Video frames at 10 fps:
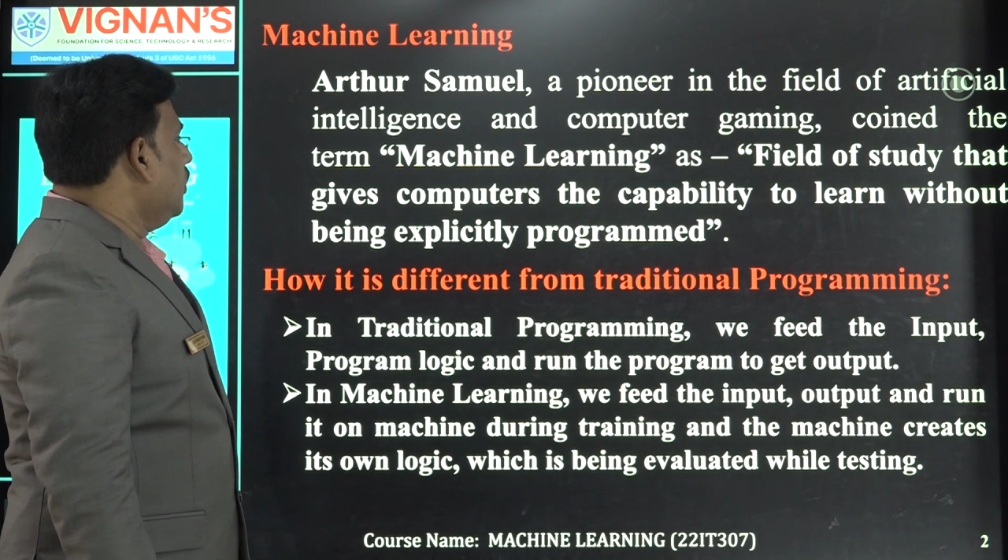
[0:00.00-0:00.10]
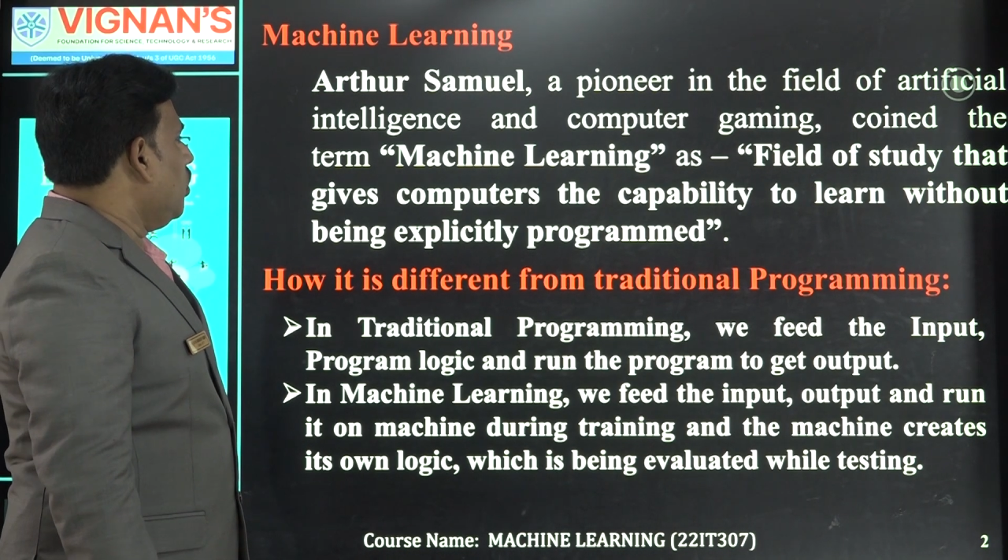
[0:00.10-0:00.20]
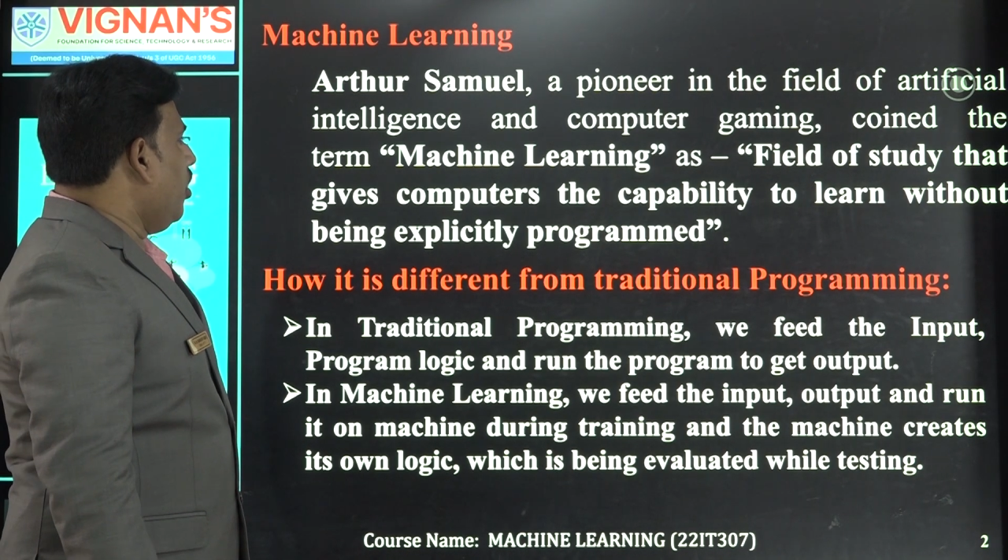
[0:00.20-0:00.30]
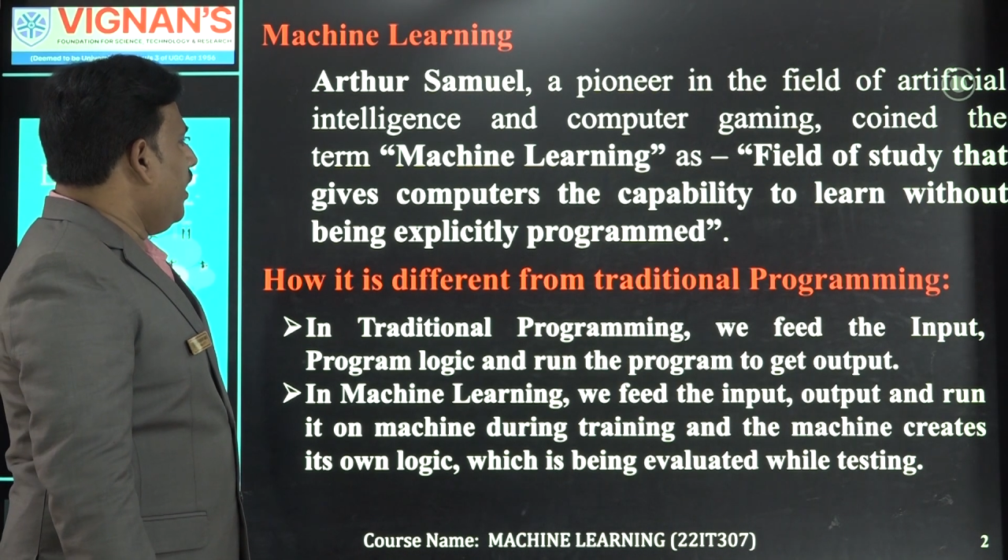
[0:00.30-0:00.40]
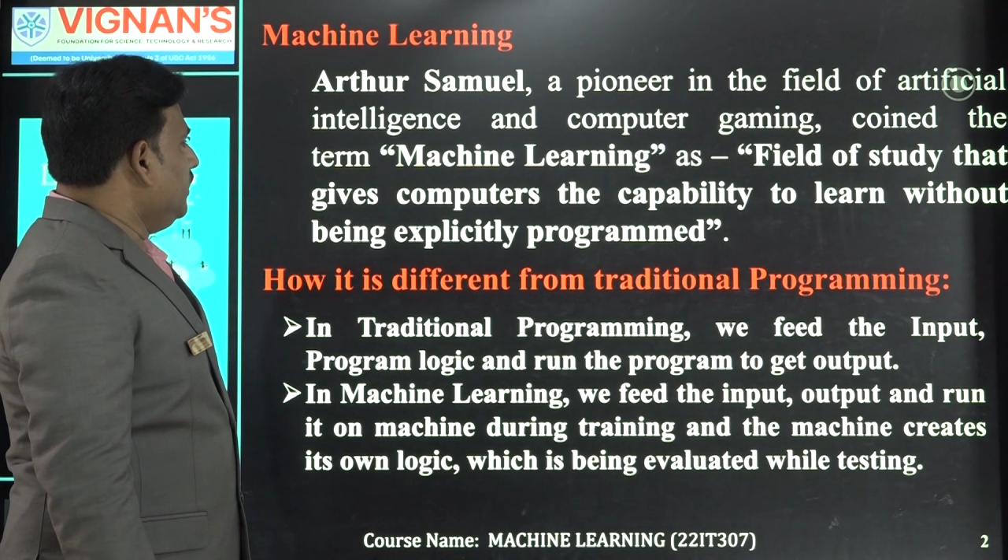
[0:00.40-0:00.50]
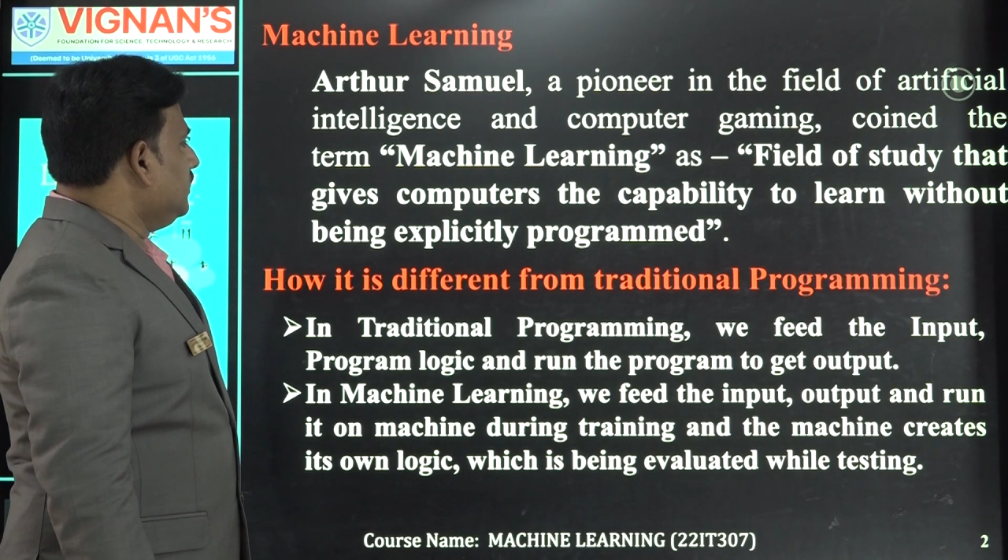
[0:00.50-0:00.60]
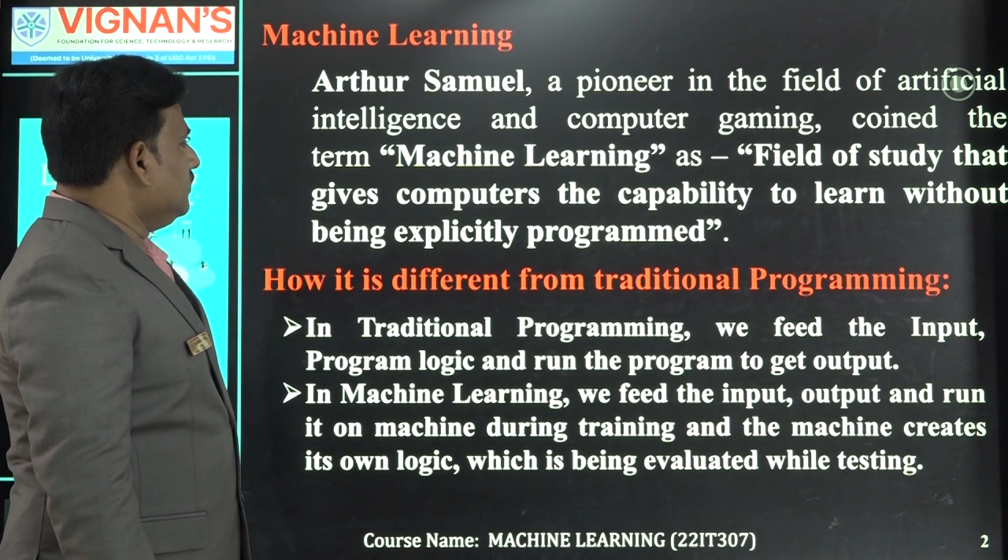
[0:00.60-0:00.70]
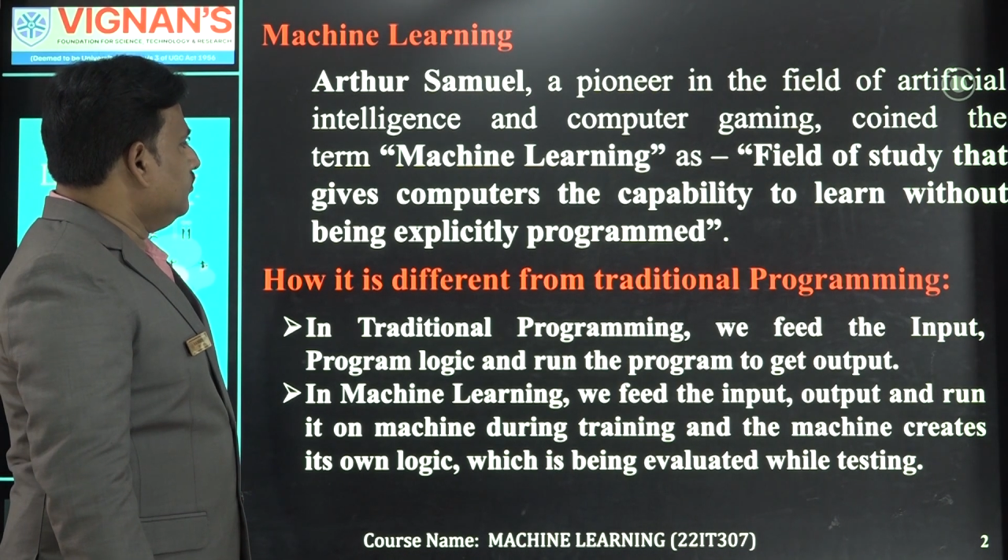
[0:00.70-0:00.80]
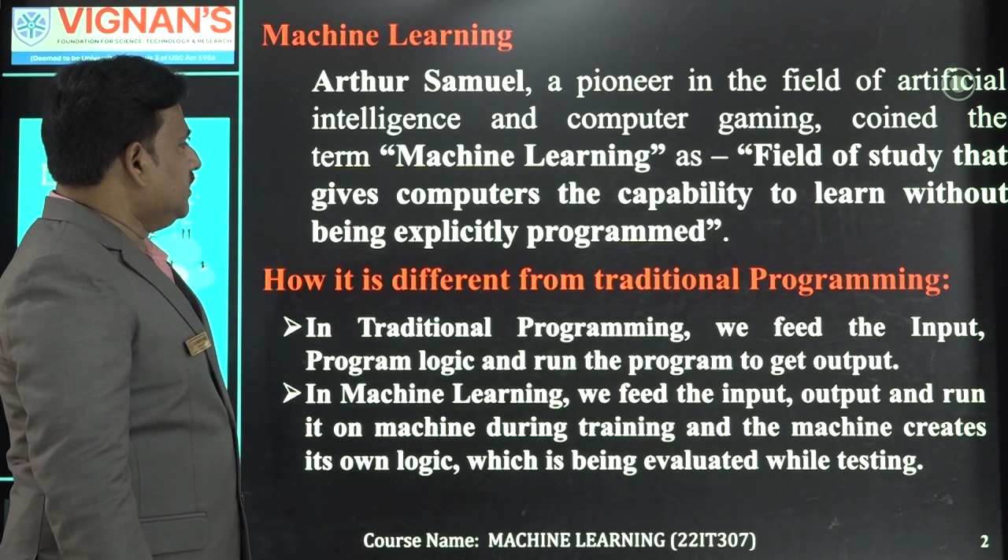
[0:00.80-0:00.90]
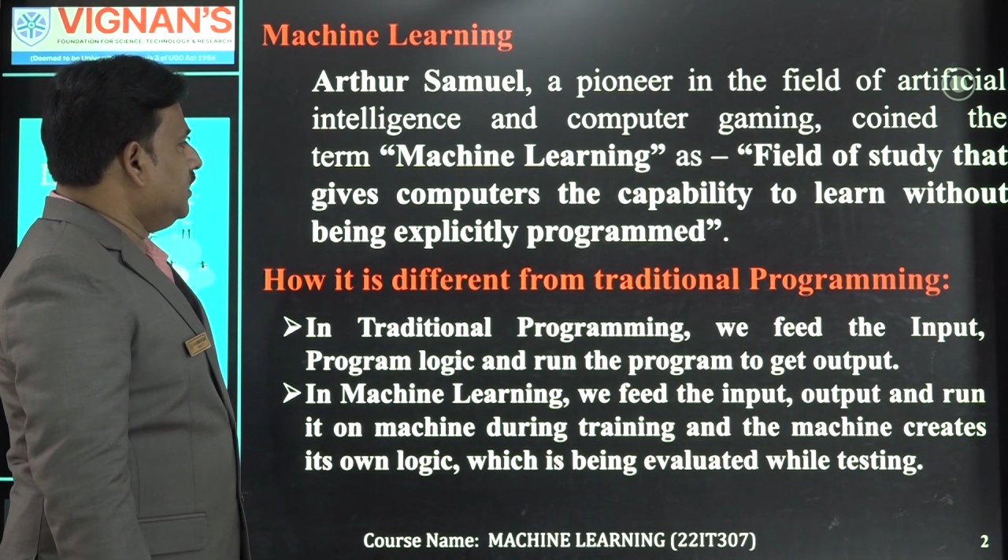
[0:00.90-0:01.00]
coined the
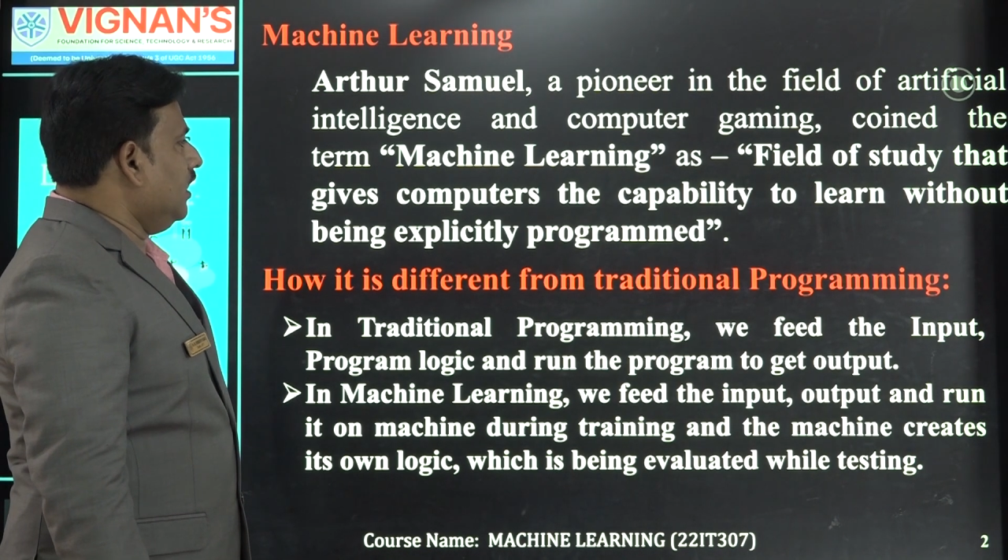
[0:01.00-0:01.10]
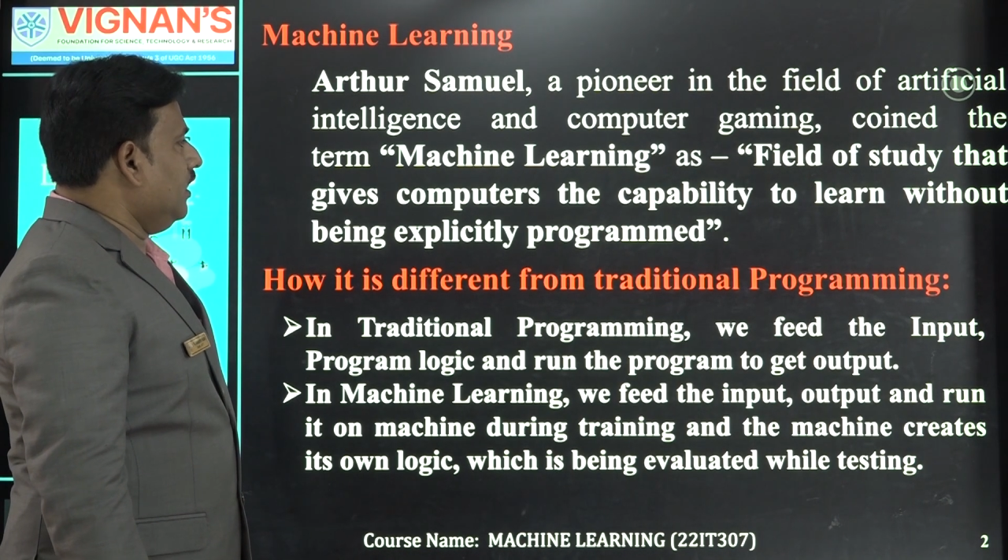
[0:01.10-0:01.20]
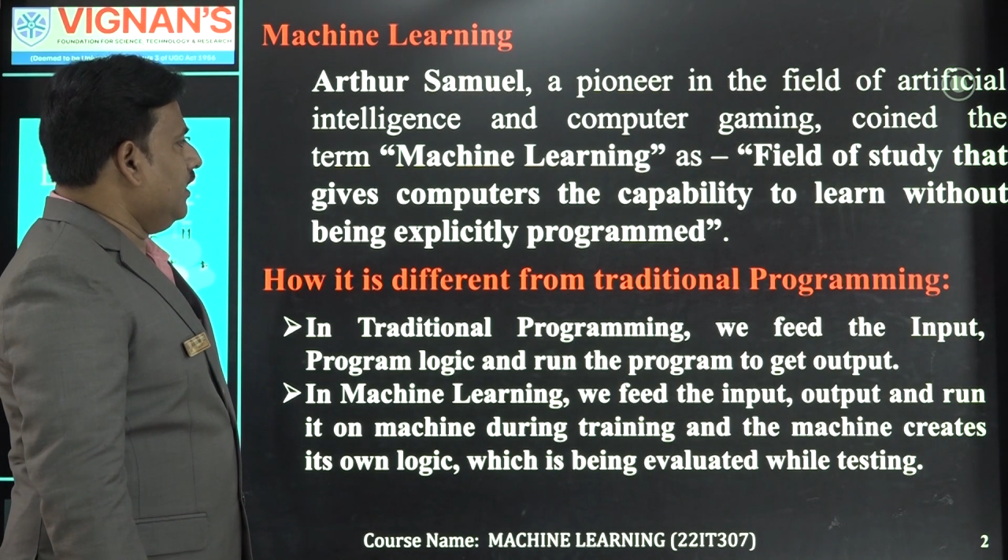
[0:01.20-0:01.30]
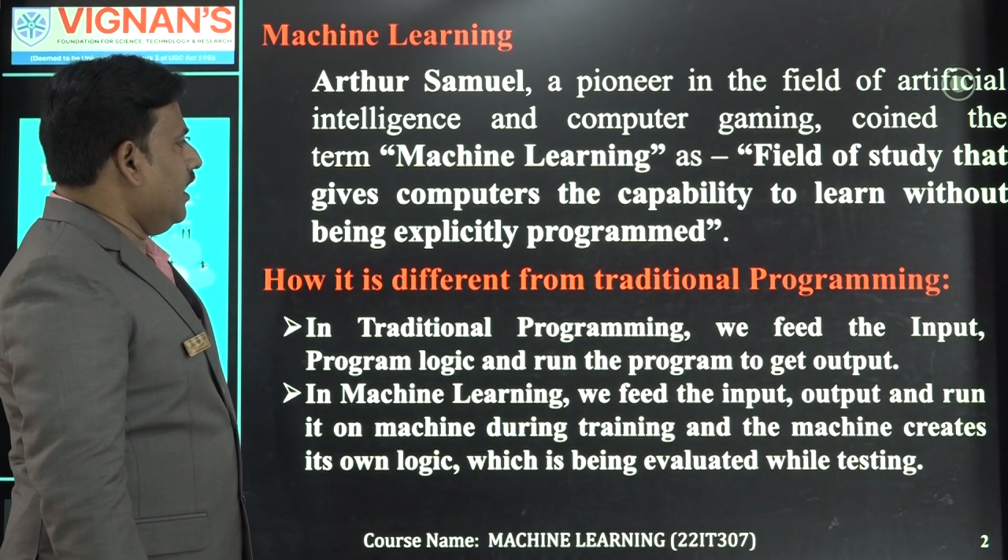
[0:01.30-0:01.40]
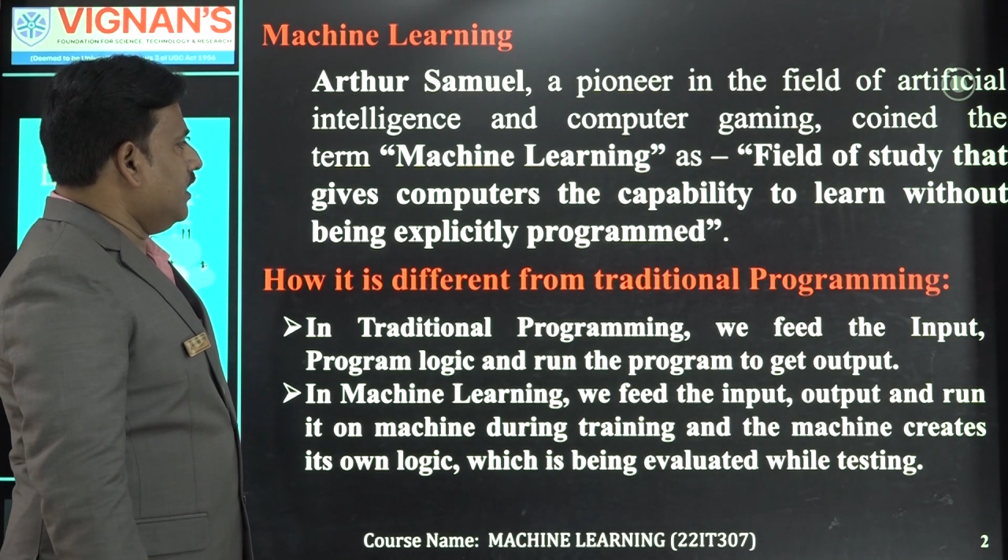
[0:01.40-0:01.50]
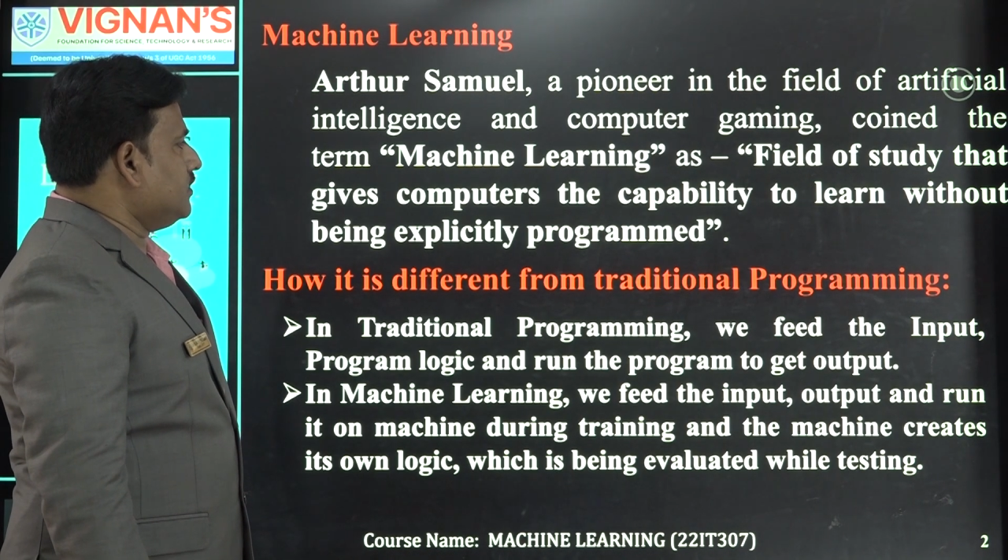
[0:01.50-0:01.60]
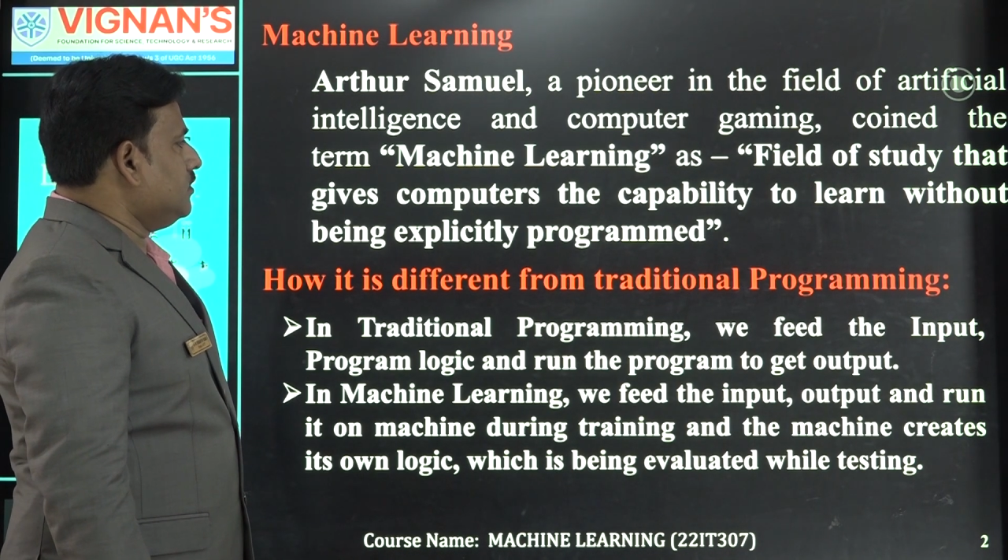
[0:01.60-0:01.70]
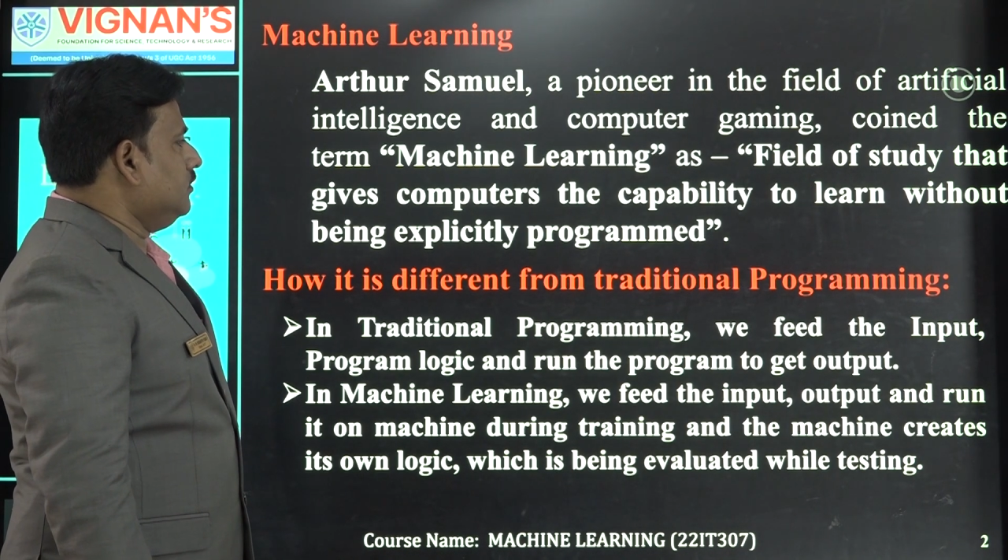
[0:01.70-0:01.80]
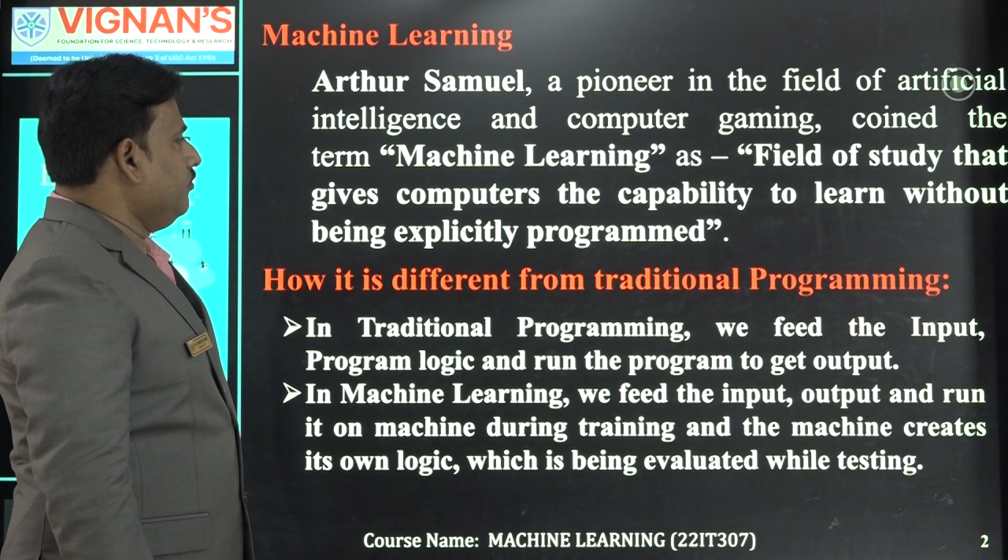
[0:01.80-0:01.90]
term machine learning as